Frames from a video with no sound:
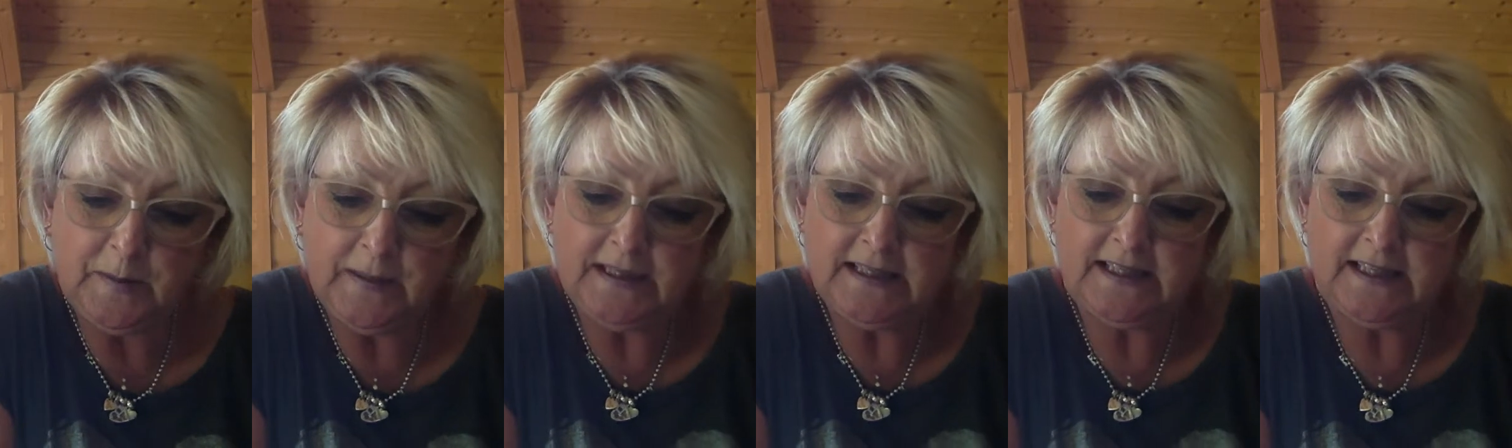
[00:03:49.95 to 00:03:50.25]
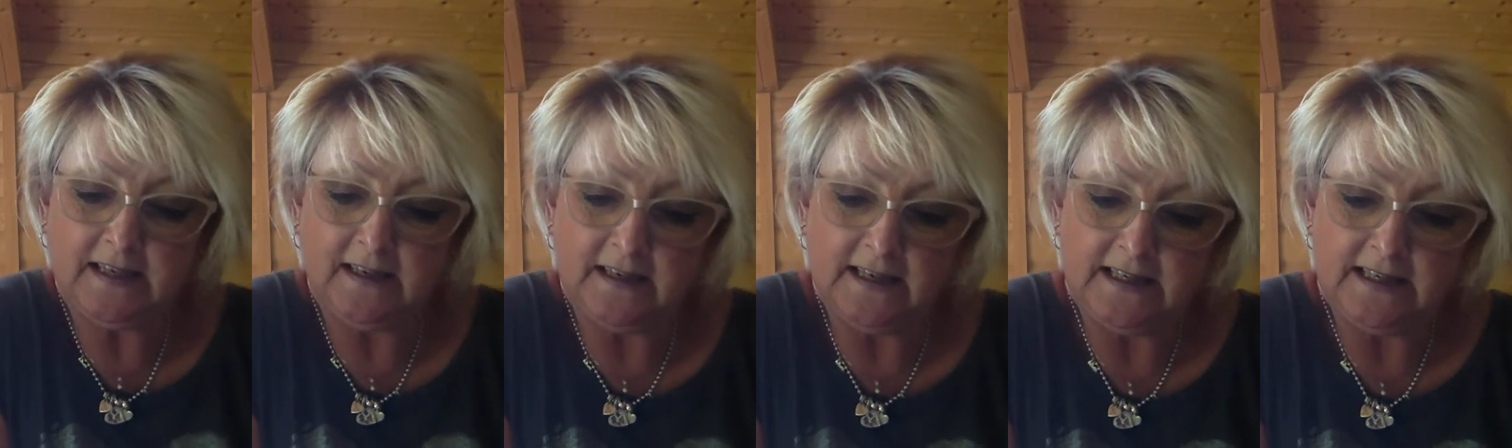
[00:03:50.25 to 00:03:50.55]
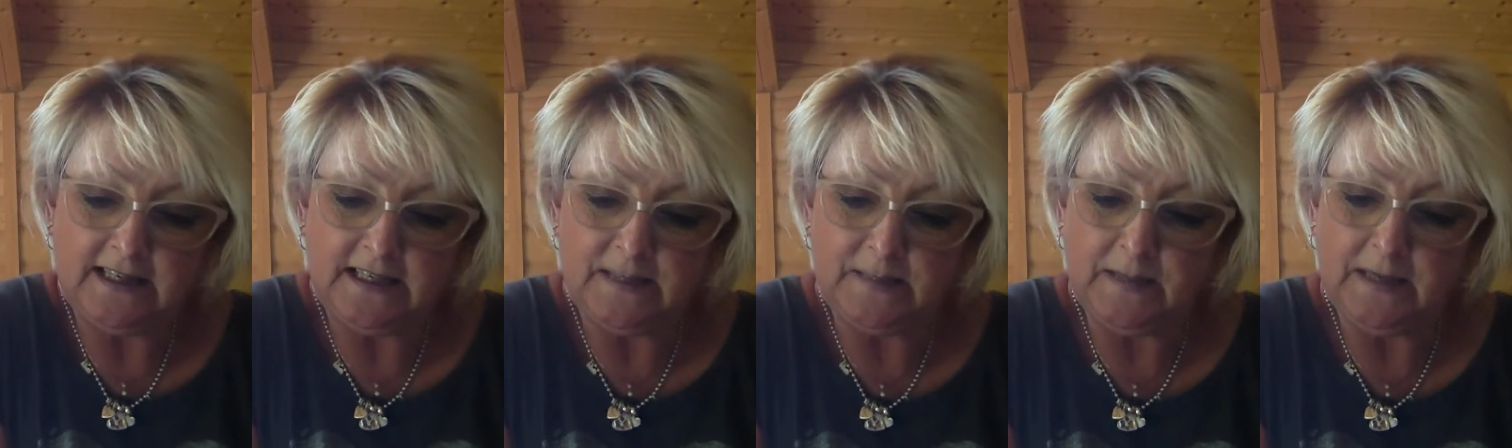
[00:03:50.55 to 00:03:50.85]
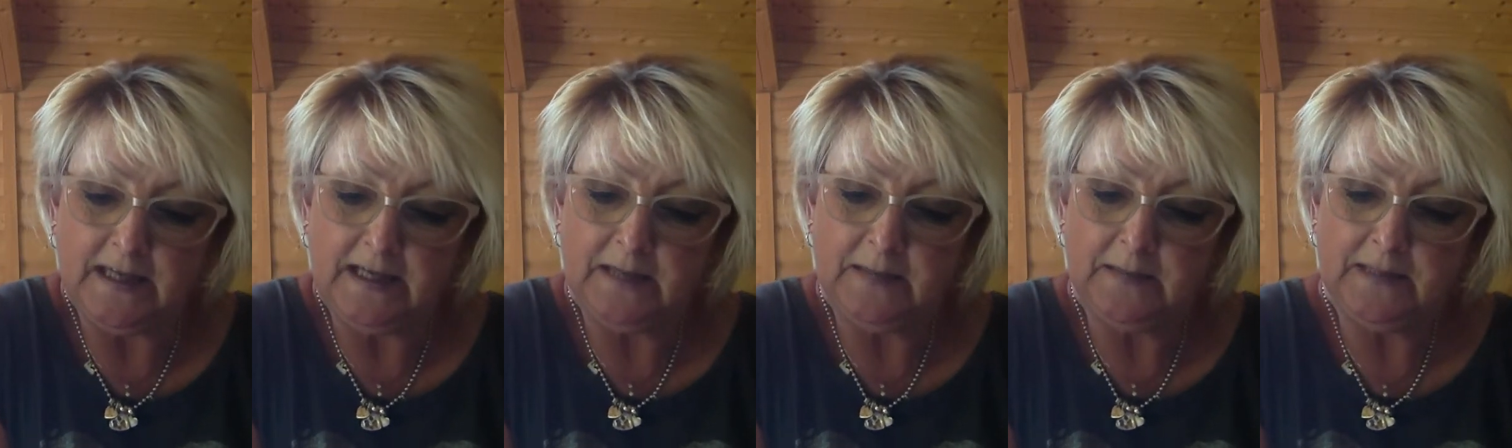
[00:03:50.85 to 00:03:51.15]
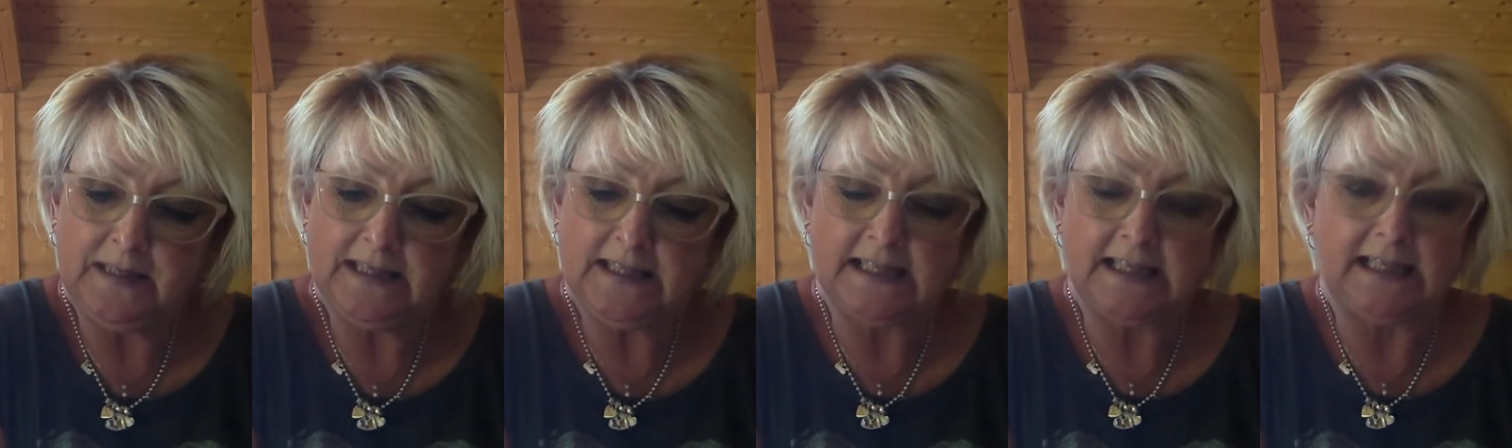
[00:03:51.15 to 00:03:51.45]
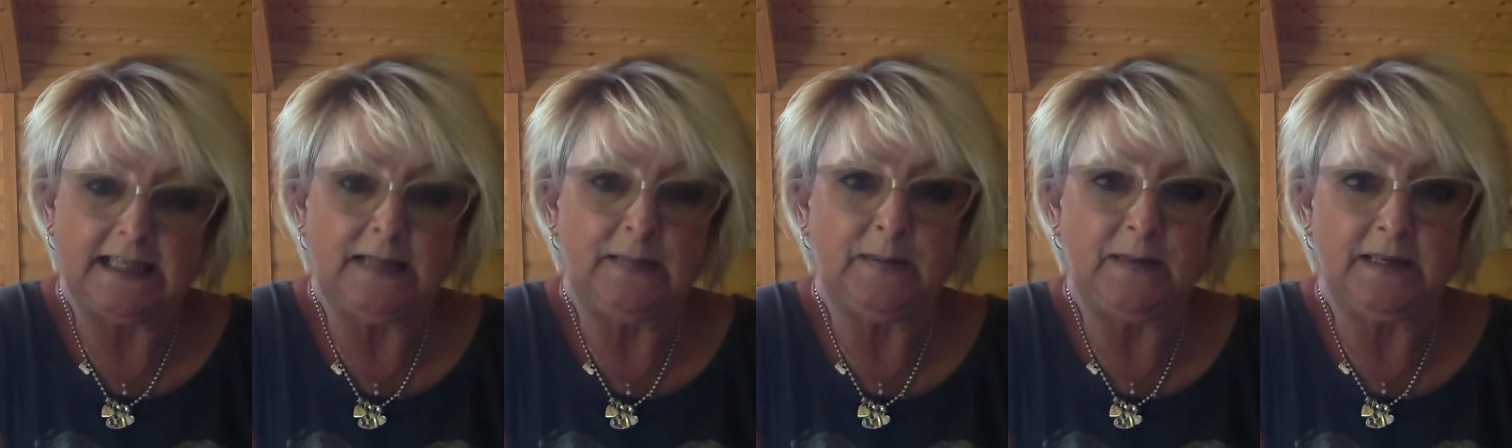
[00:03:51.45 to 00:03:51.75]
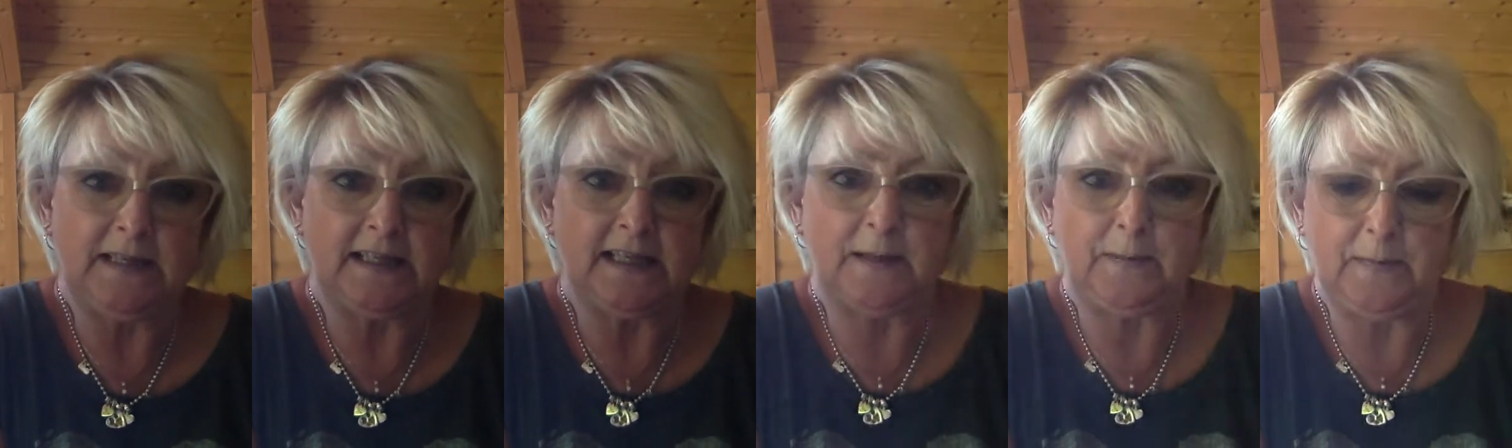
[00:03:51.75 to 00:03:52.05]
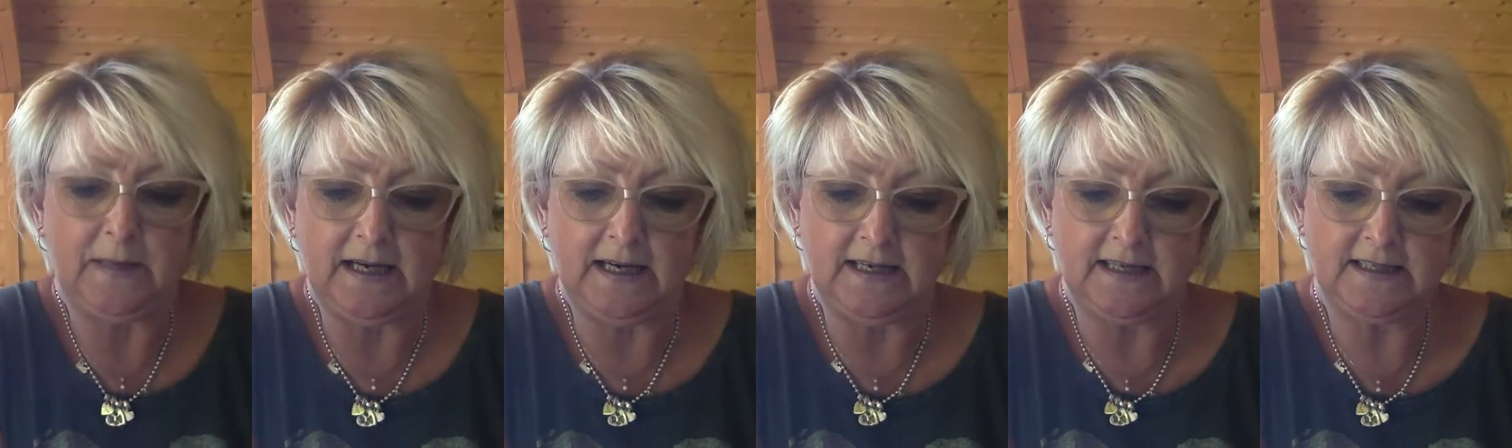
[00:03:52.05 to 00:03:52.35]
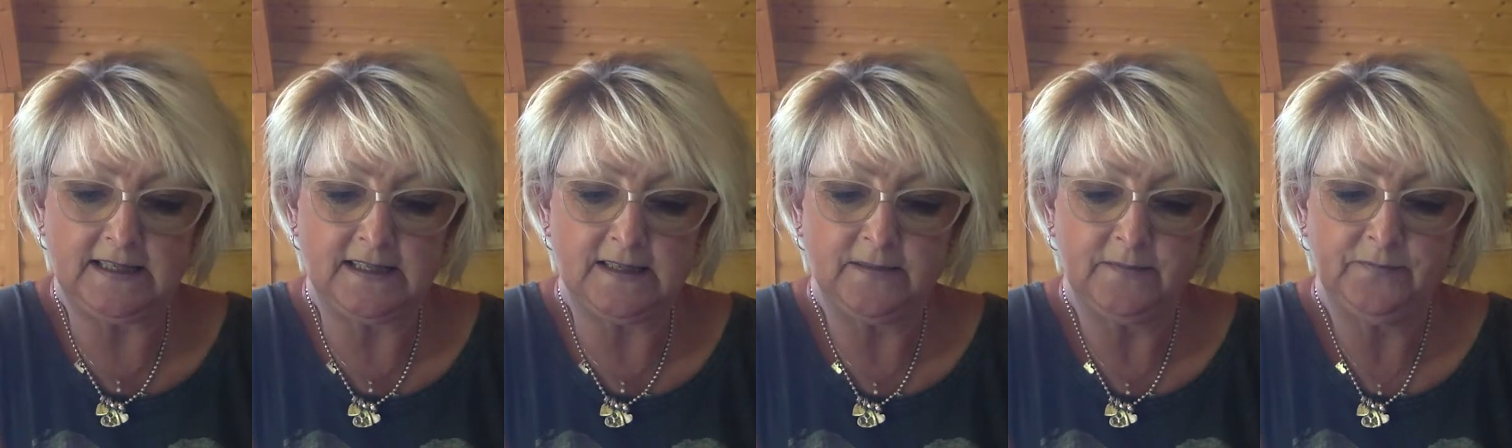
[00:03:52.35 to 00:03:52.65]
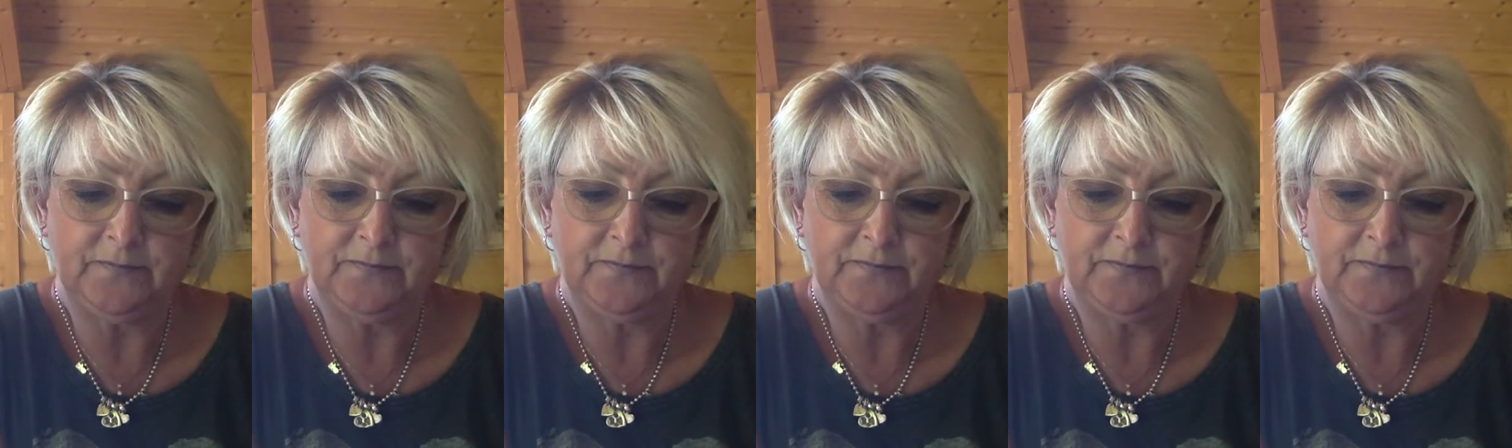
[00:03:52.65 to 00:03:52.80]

inside is making me sleepy, said Max.